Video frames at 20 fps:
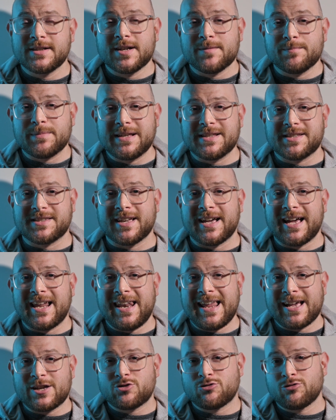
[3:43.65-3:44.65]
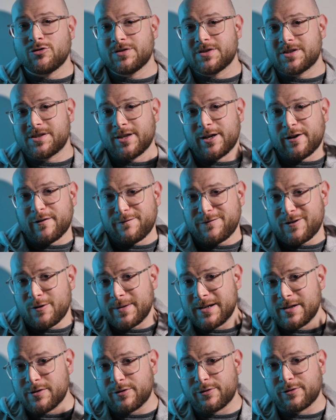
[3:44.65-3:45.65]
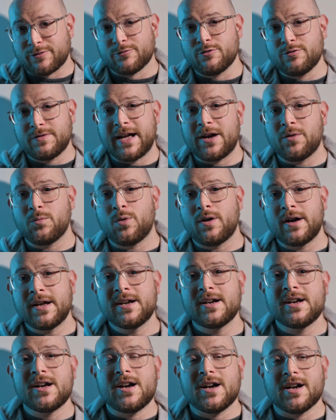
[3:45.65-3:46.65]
means that electrons that are flowing through that wire